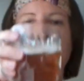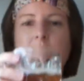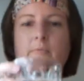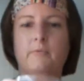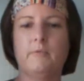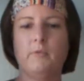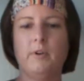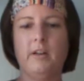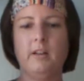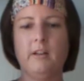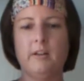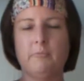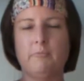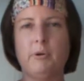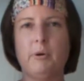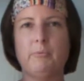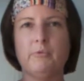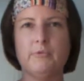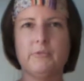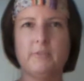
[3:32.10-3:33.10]
It's got a lot of
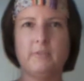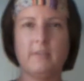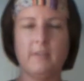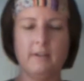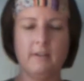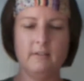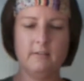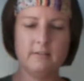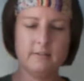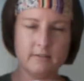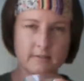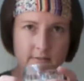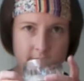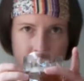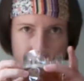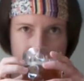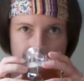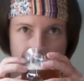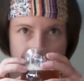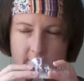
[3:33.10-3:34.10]
bubbles in that.
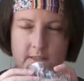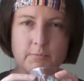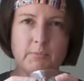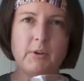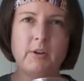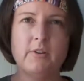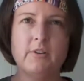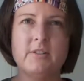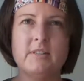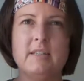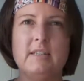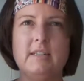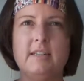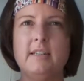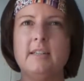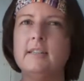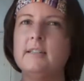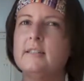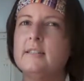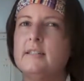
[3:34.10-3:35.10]
Smells
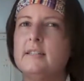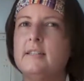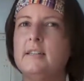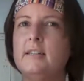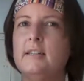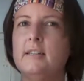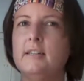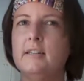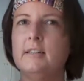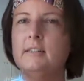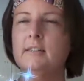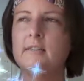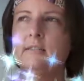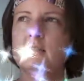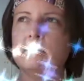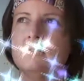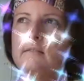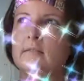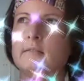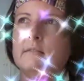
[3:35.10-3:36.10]
yeasty
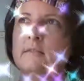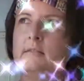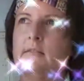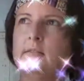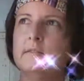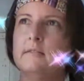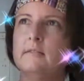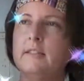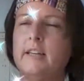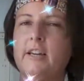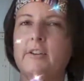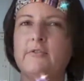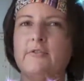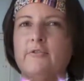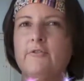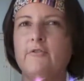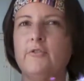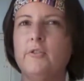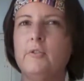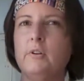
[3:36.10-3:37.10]
and
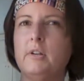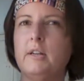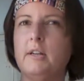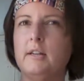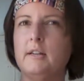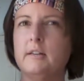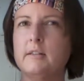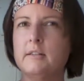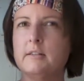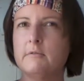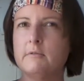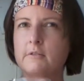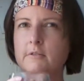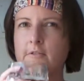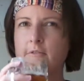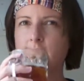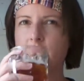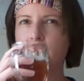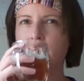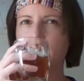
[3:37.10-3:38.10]
fruity, sort
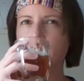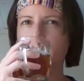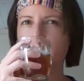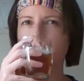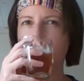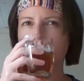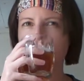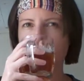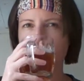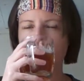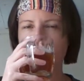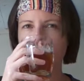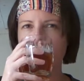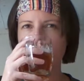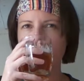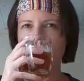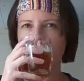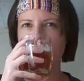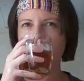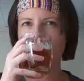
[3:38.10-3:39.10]
of
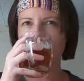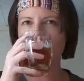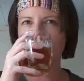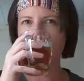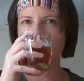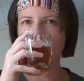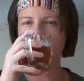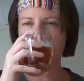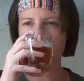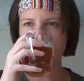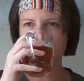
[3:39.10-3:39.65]
apricot